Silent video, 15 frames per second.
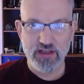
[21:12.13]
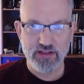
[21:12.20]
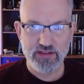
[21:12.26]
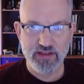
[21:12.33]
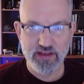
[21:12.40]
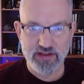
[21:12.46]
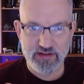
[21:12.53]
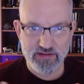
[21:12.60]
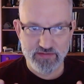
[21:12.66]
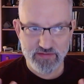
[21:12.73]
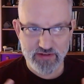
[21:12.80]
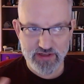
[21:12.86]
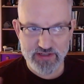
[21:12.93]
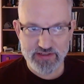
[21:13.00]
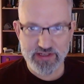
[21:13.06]
that
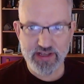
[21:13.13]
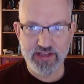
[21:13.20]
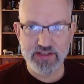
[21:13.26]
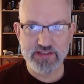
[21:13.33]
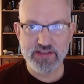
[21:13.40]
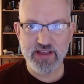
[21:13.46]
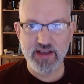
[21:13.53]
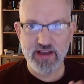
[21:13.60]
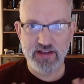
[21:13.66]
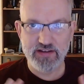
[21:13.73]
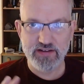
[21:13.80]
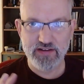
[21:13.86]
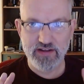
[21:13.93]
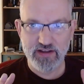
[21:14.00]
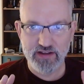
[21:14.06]
contains that
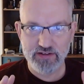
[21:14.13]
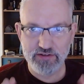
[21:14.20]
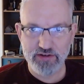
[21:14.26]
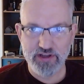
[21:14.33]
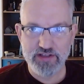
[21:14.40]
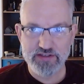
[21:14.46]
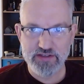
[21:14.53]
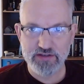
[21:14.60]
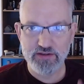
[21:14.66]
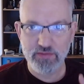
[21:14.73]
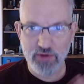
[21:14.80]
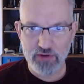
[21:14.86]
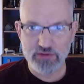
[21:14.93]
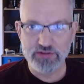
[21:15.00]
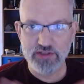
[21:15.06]
and creates, the
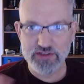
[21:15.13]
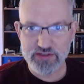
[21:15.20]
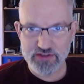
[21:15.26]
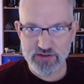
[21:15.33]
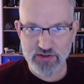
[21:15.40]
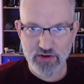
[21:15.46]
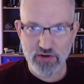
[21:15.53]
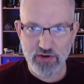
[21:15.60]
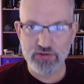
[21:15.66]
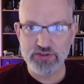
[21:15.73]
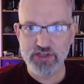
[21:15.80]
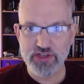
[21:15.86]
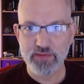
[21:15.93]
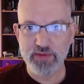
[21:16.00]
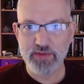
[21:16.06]
mold does the whole
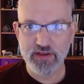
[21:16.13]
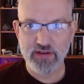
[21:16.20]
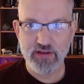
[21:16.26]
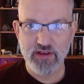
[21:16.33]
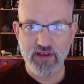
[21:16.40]
shaping,